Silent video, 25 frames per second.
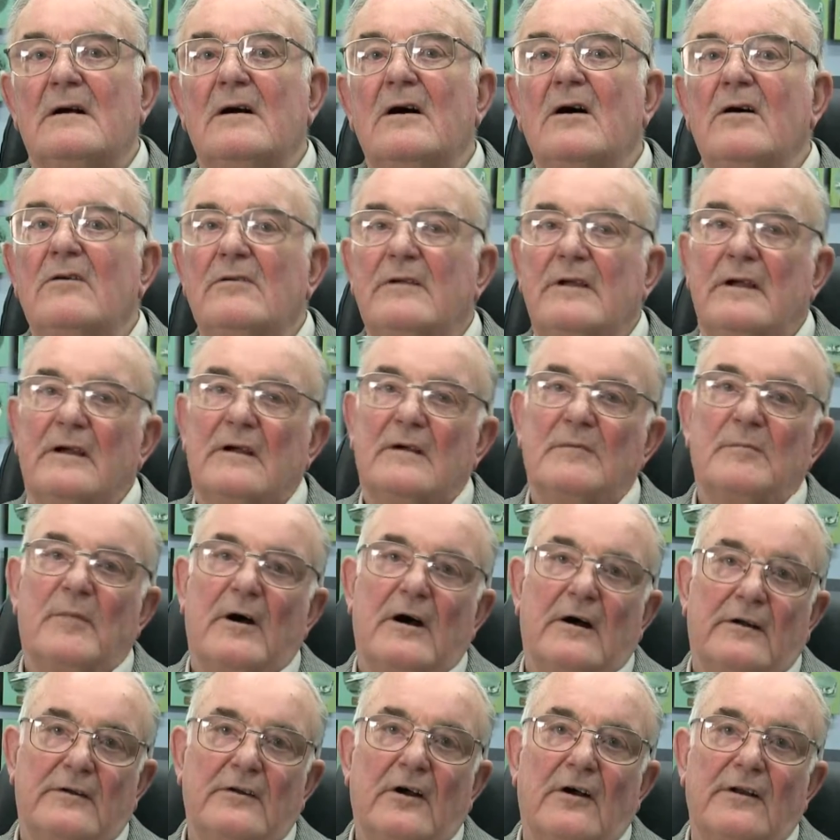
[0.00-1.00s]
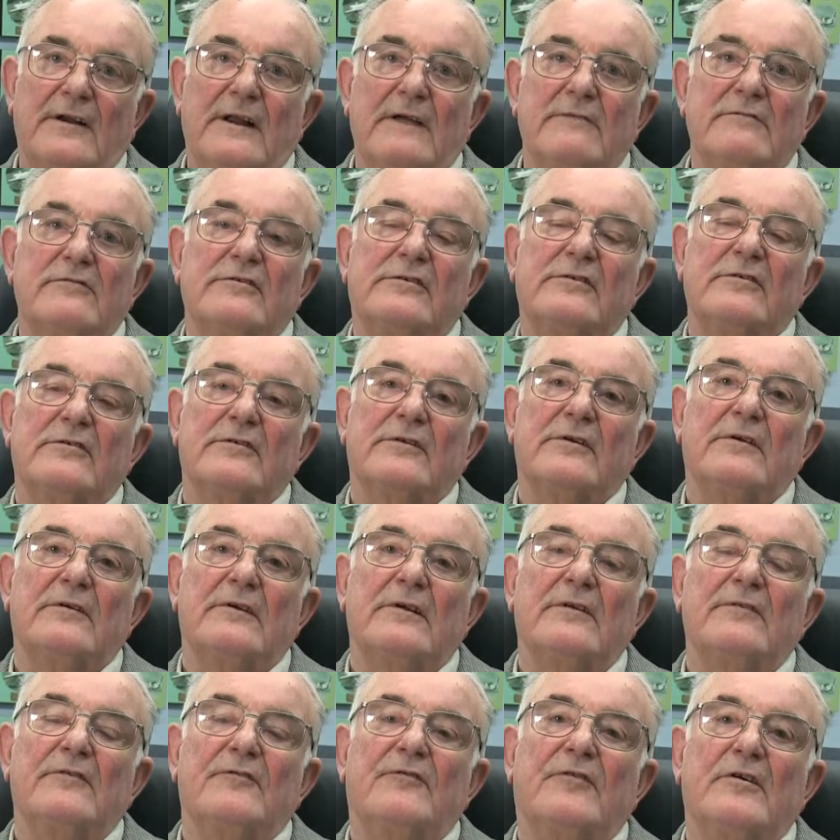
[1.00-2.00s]
Oh yeah, but I never saw
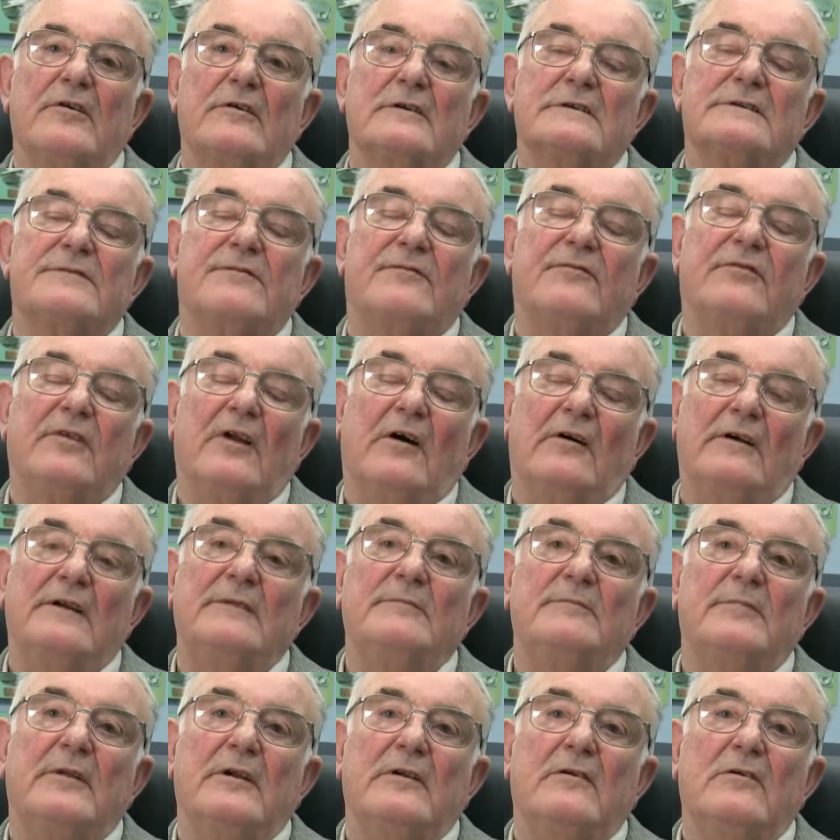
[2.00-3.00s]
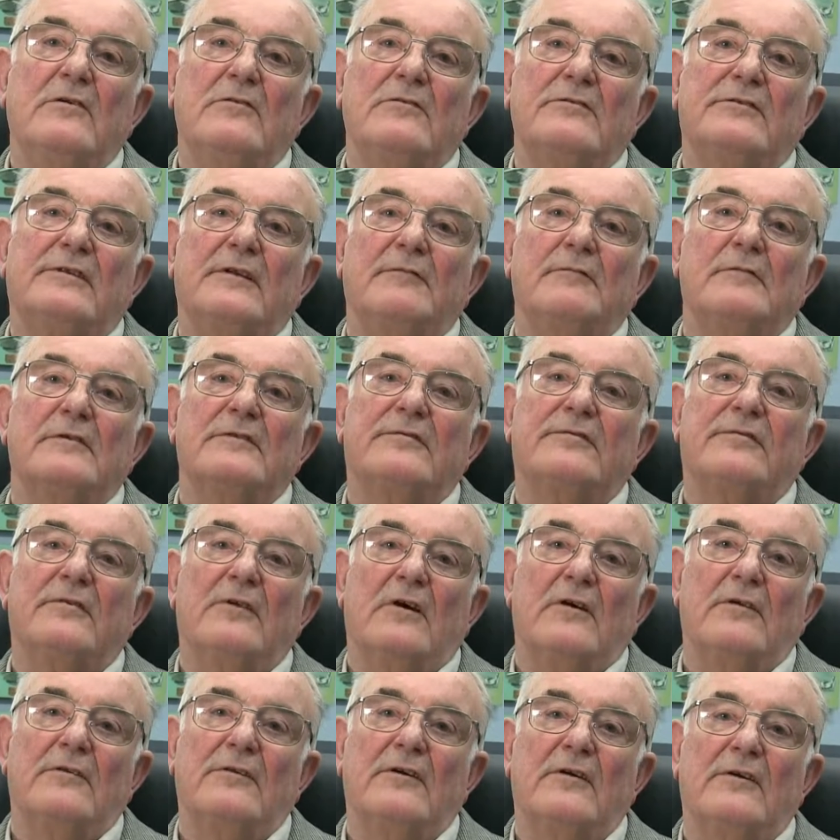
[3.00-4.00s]
the first flight because it was
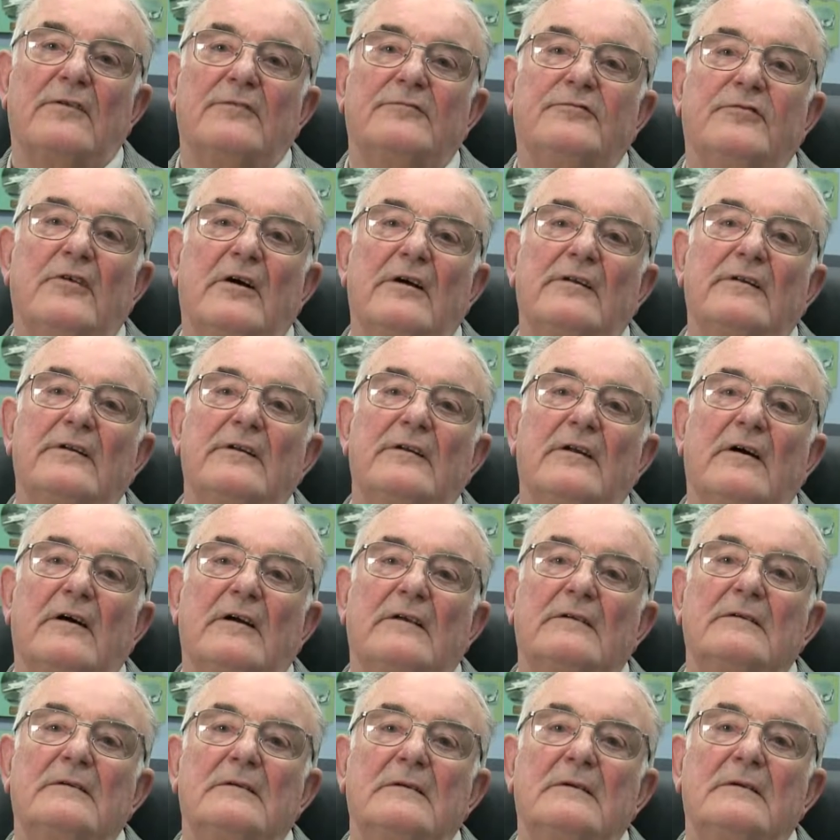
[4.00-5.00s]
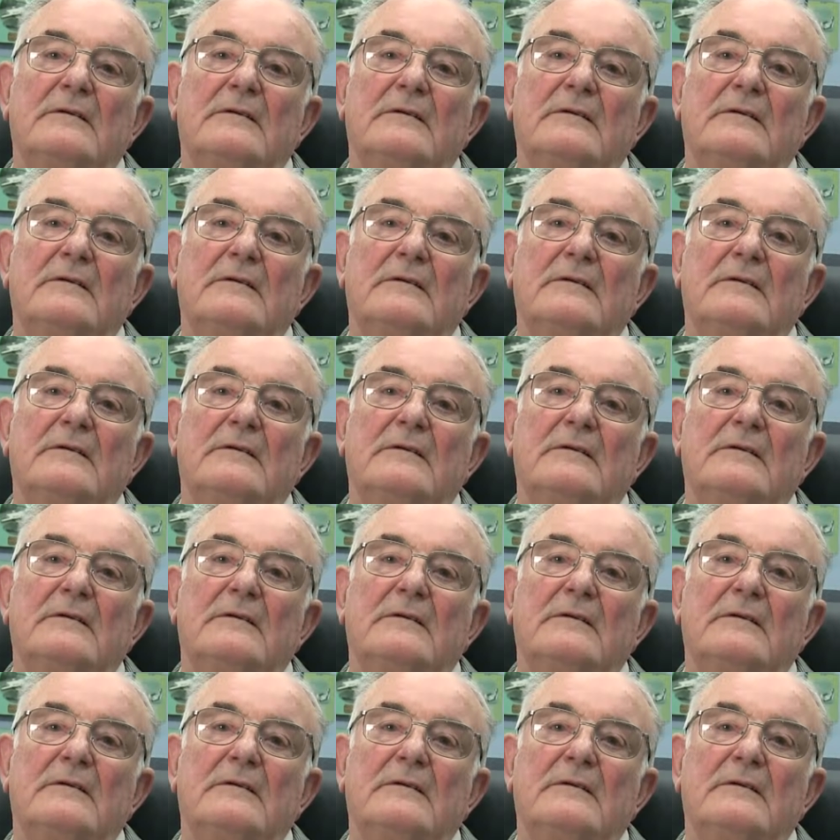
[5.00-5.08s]
flown on a Friday night.